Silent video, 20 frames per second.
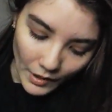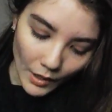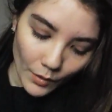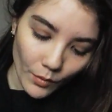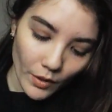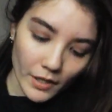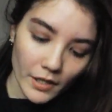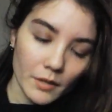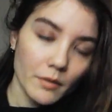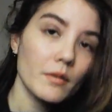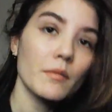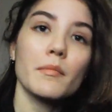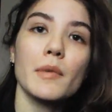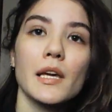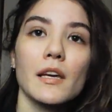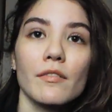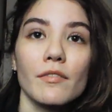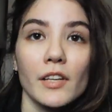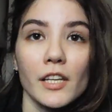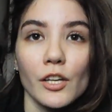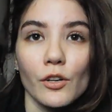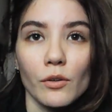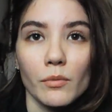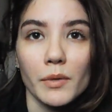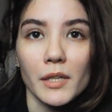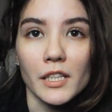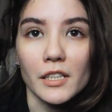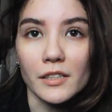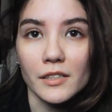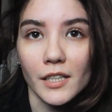I wanted him to make a video with
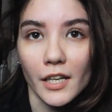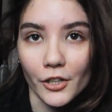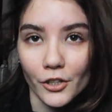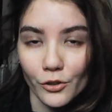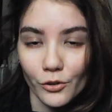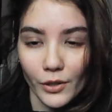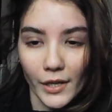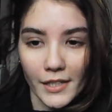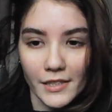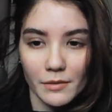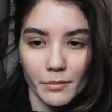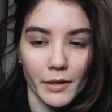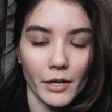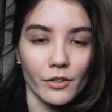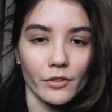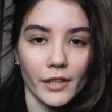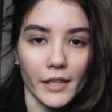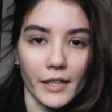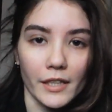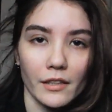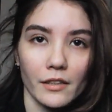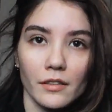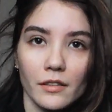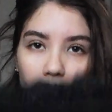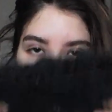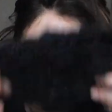me to tell you guys about like